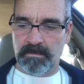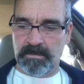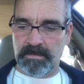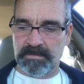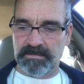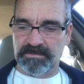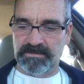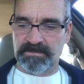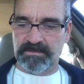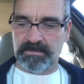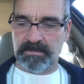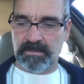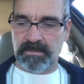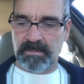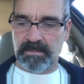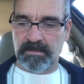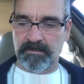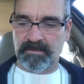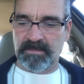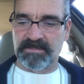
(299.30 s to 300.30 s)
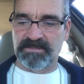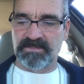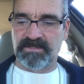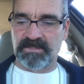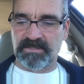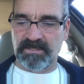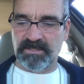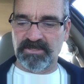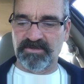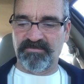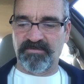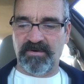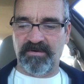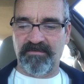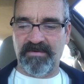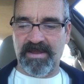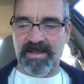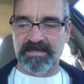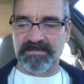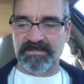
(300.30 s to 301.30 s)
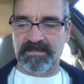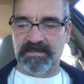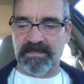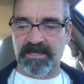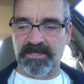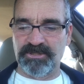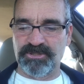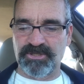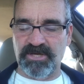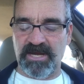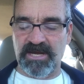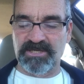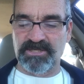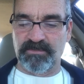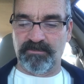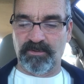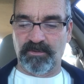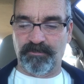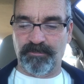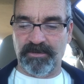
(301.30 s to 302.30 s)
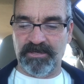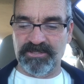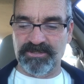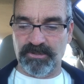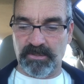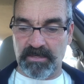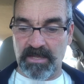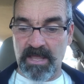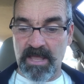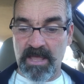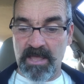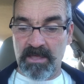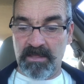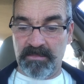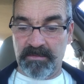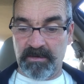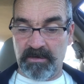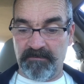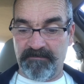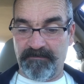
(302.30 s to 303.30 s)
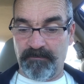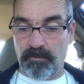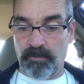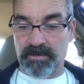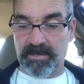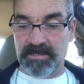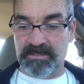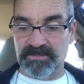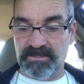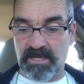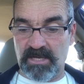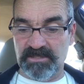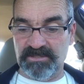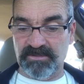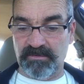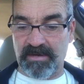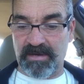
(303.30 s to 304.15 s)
let's see, because it continues forever, has an unchangeable priesthood. Therefore, he is also